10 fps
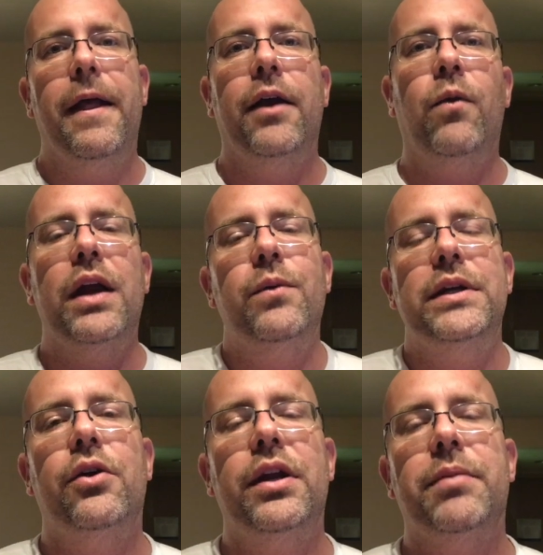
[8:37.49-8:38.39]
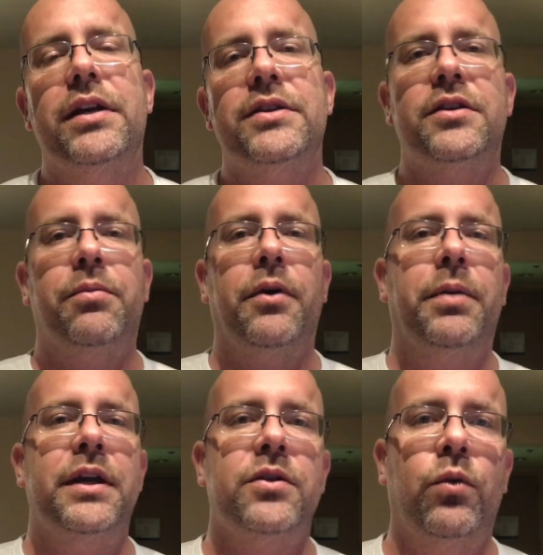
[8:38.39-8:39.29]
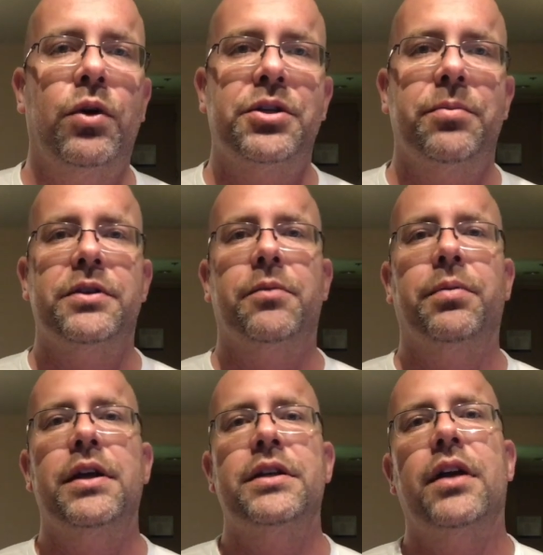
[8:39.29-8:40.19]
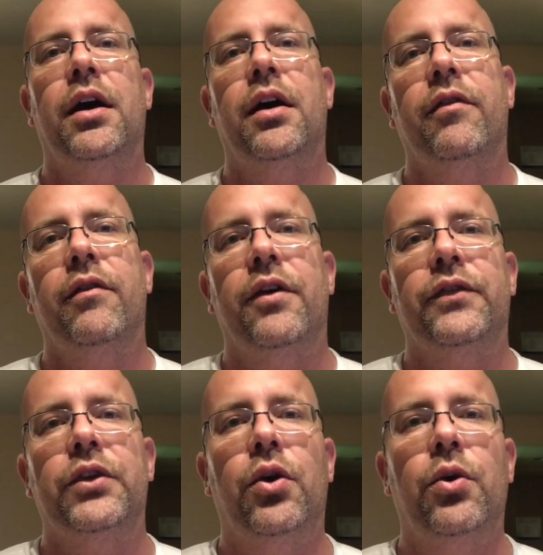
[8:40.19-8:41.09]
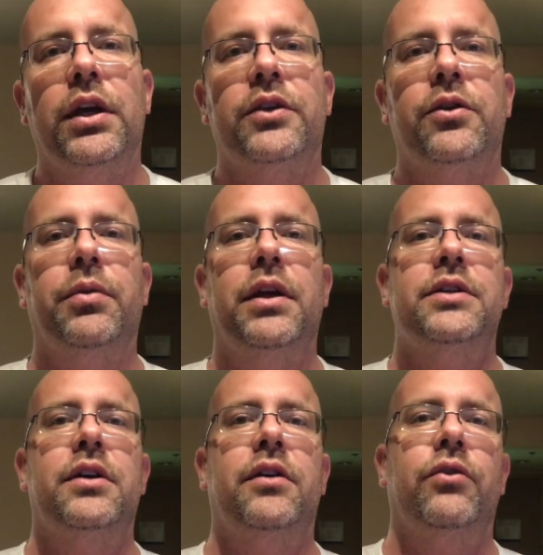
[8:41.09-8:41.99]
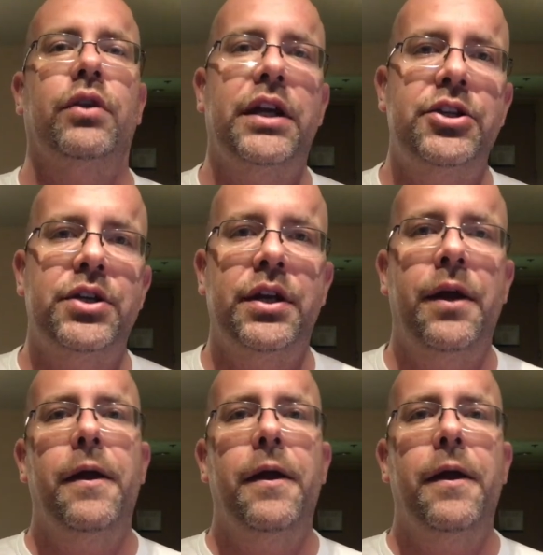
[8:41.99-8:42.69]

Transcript: And why do we donate? Because it's our place of worship, it's our place of, of going, it's our place of religion.